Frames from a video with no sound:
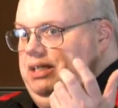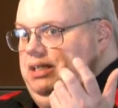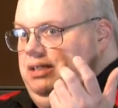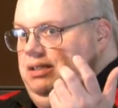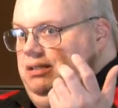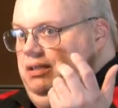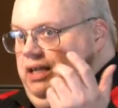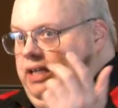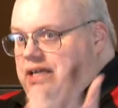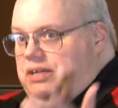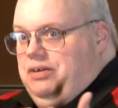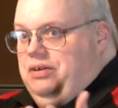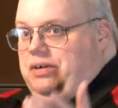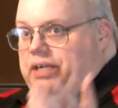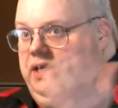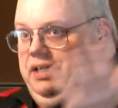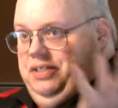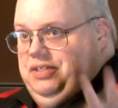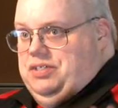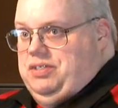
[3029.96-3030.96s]
in later
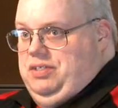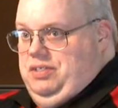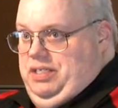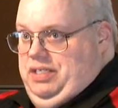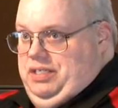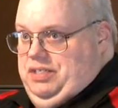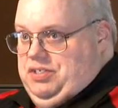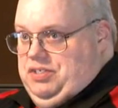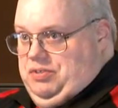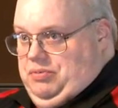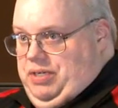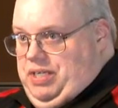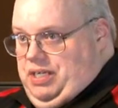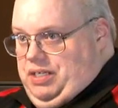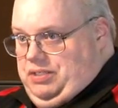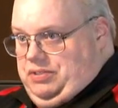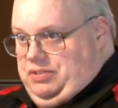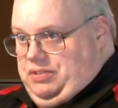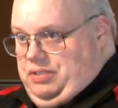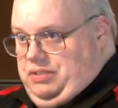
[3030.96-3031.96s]
and it's, and it's 300
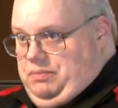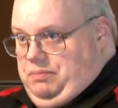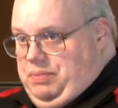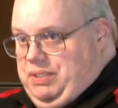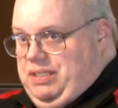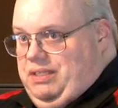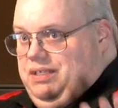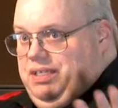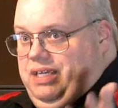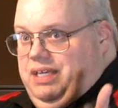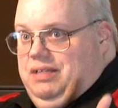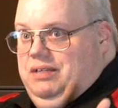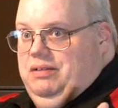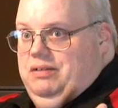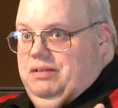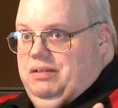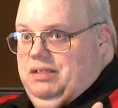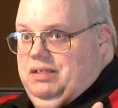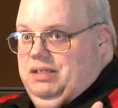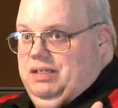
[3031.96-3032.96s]
But then
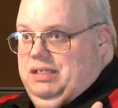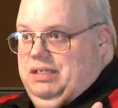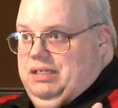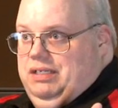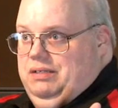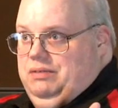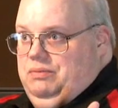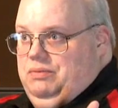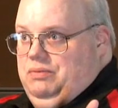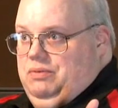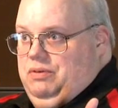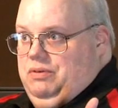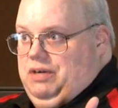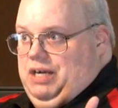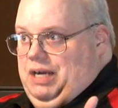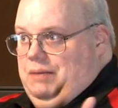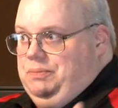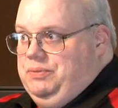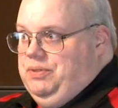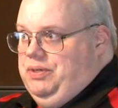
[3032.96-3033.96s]
uh,
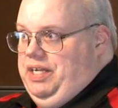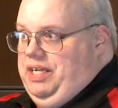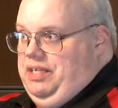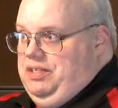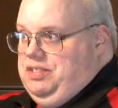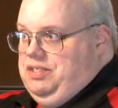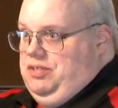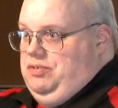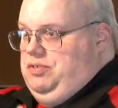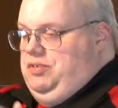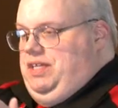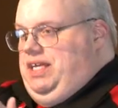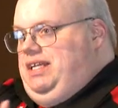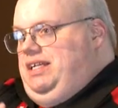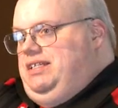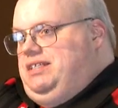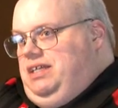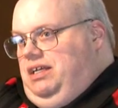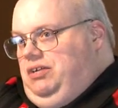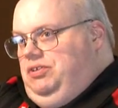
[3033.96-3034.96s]
upgrade, so that
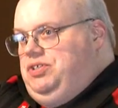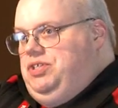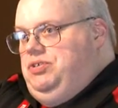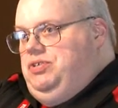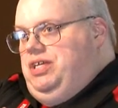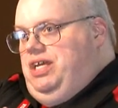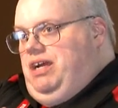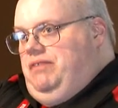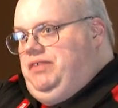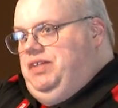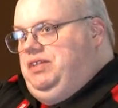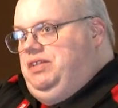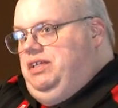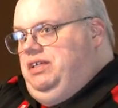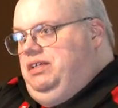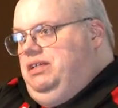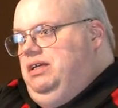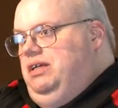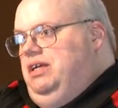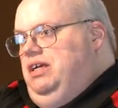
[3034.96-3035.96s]
entitles you to
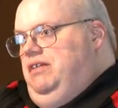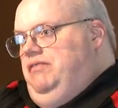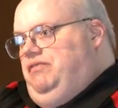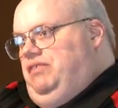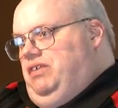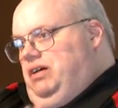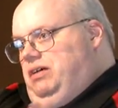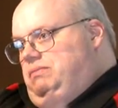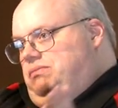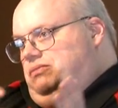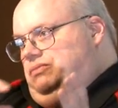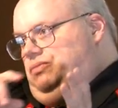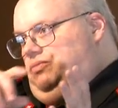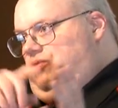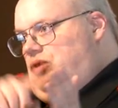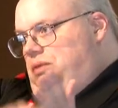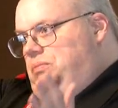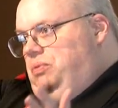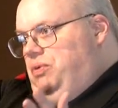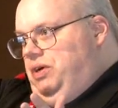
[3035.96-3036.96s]
everything from
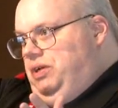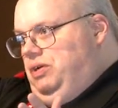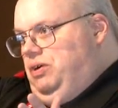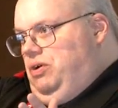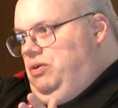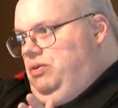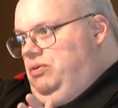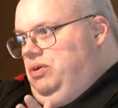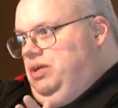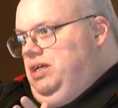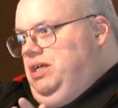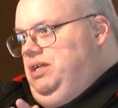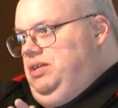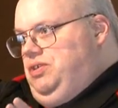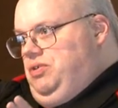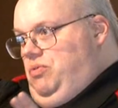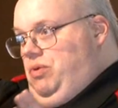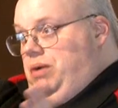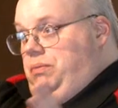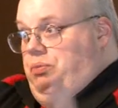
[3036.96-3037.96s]
1.0
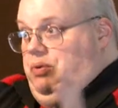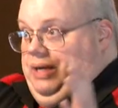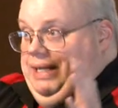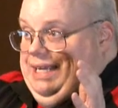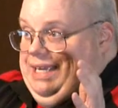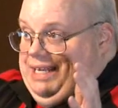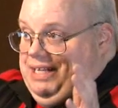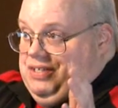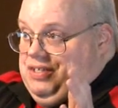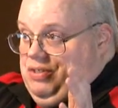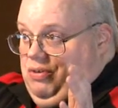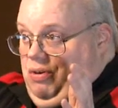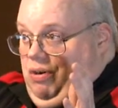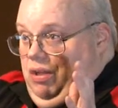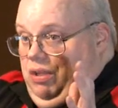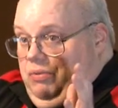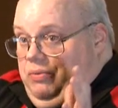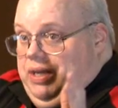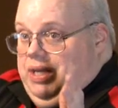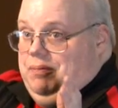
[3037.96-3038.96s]
to 1.x, so
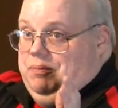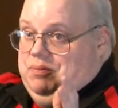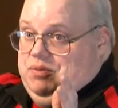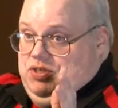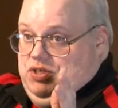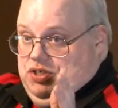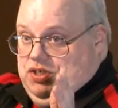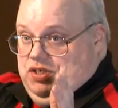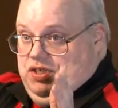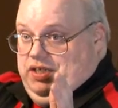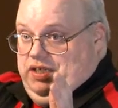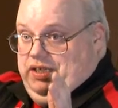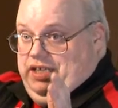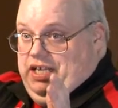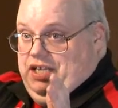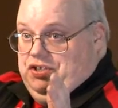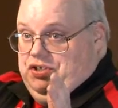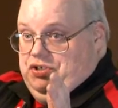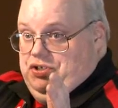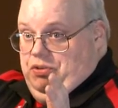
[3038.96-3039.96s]
all the way up just on the
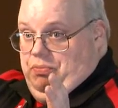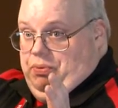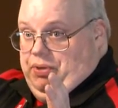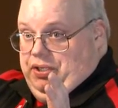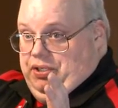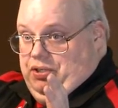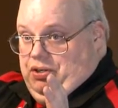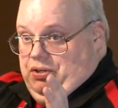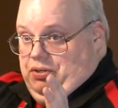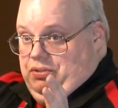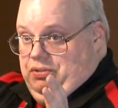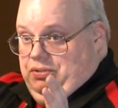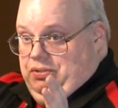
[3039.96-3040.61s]
edge of 2.0